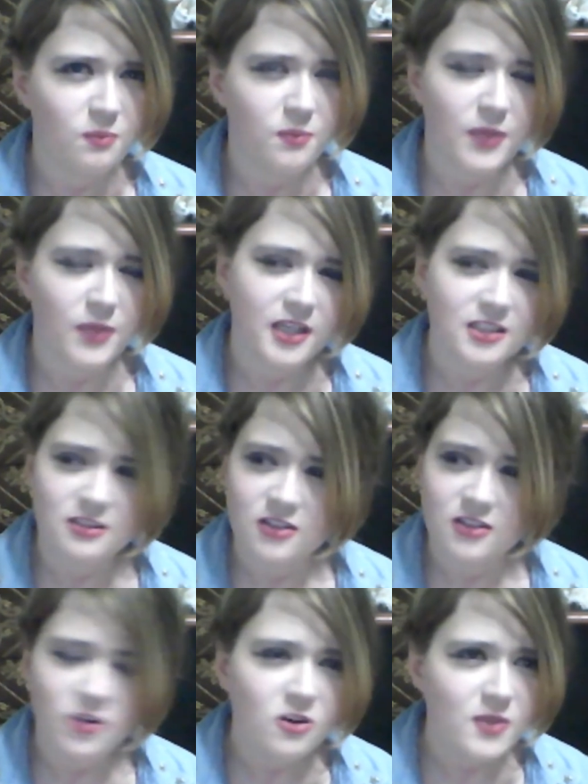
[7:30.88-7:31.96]
But
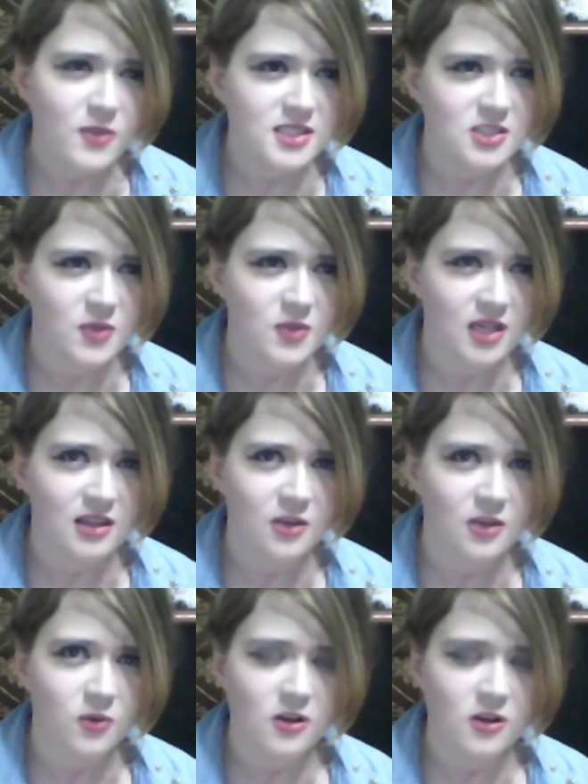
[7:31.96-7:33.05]
the girl wasn't doing
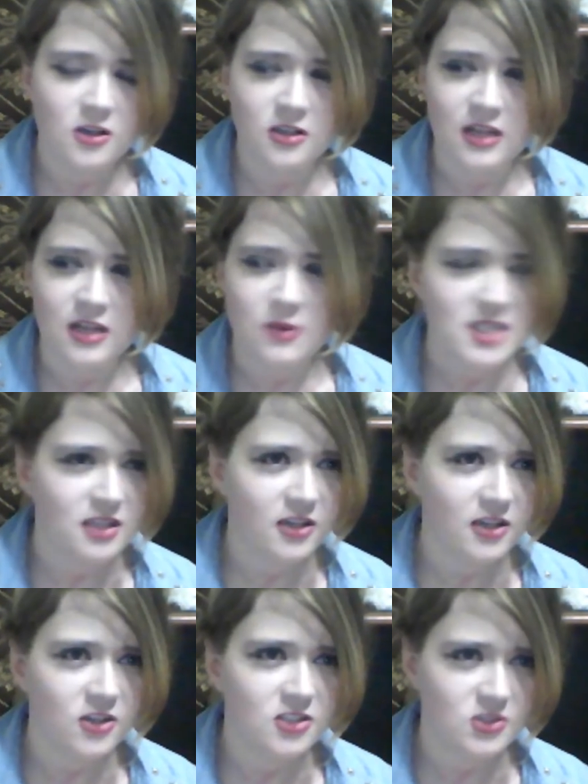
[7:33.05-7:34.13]
anything wrong. They were telling
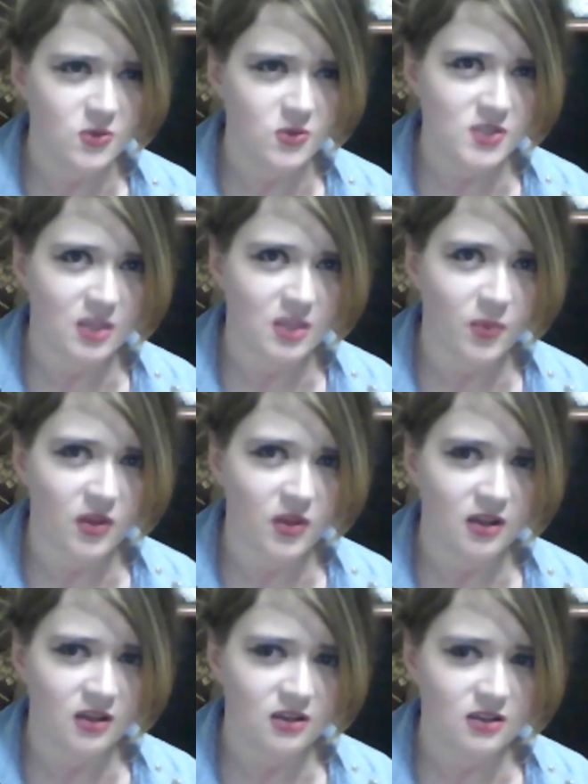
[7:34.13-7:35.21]
her to do
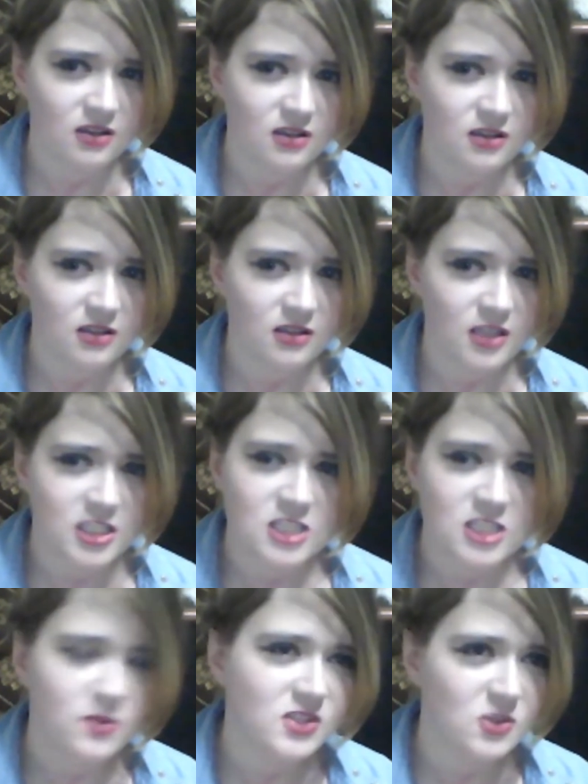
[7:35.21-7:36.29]
something, and
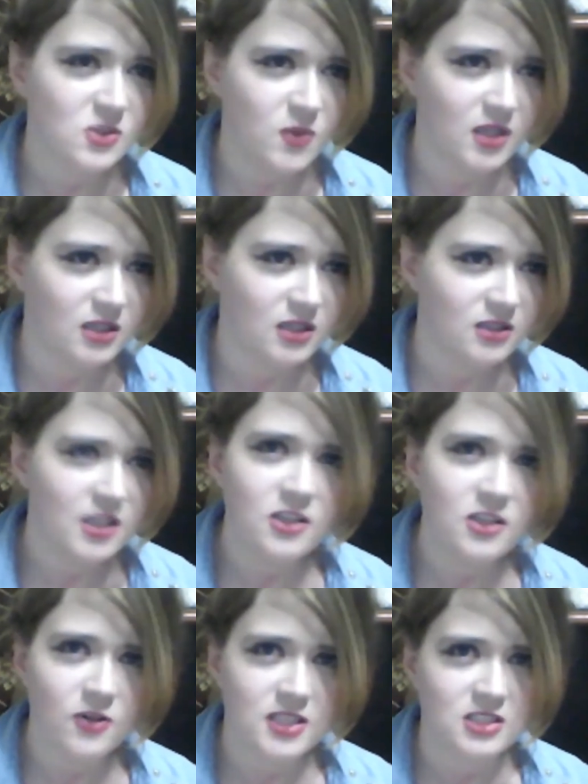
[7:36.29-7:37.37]
she was doing it,
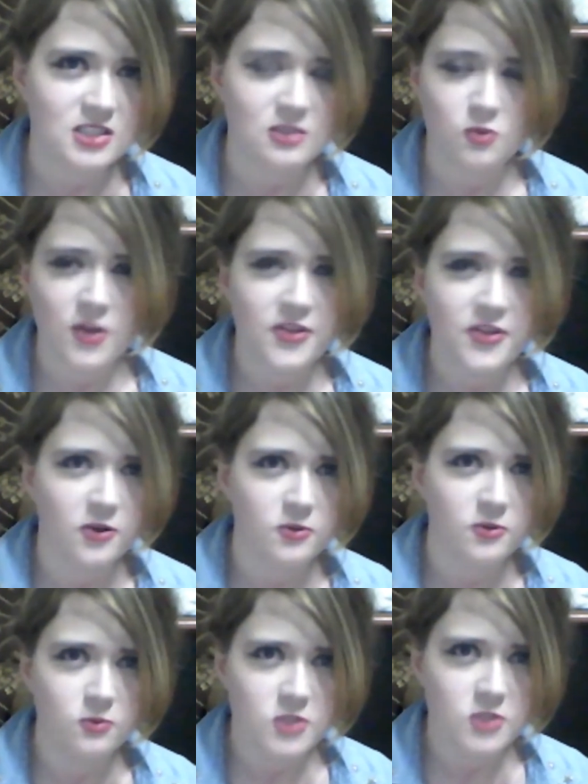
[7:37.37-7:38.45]
ignorant to what their
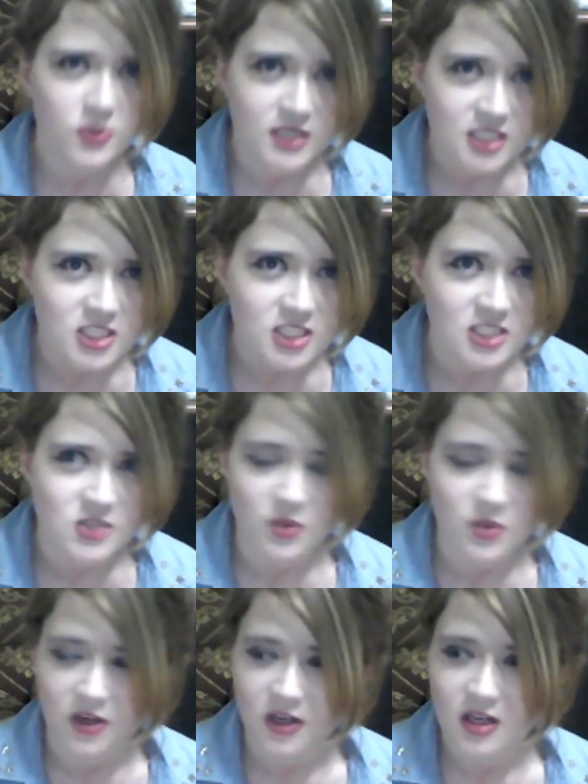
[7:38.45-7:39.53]
true intentions
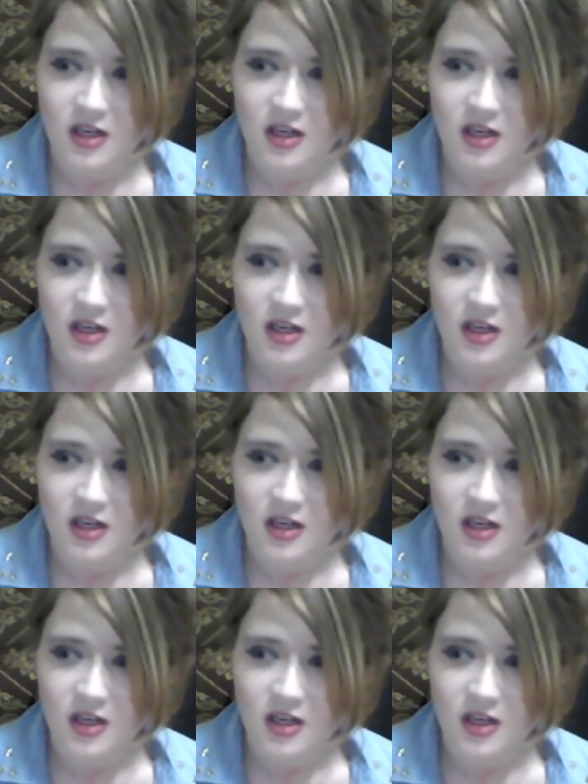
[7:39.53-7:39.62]
were.